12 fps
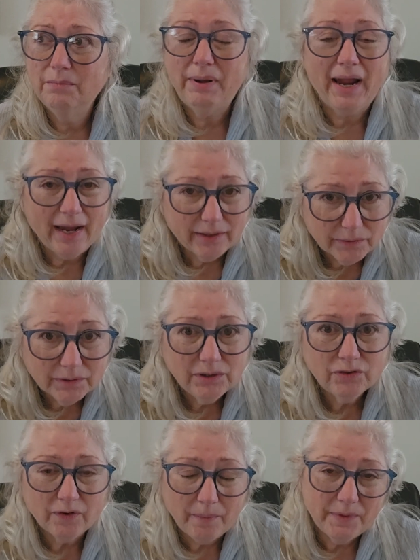
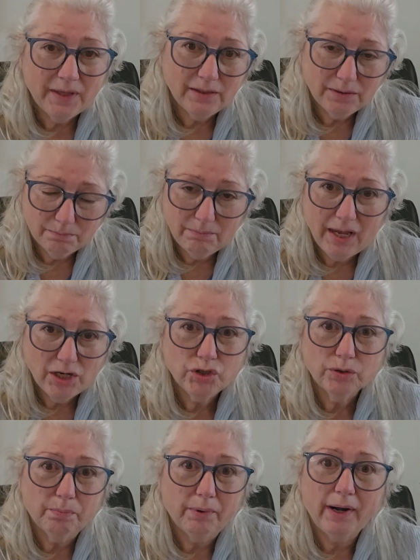patterns from these
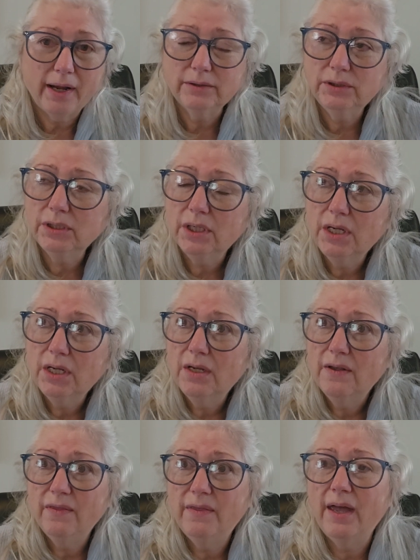major brands
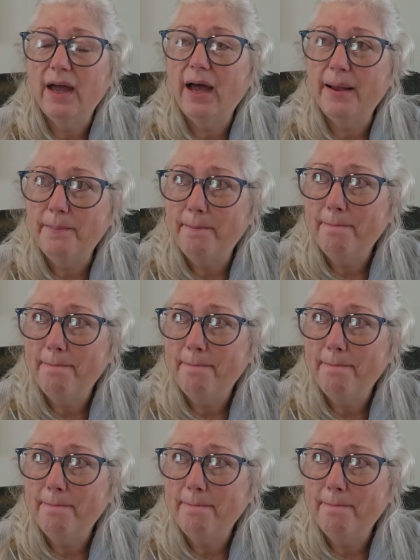that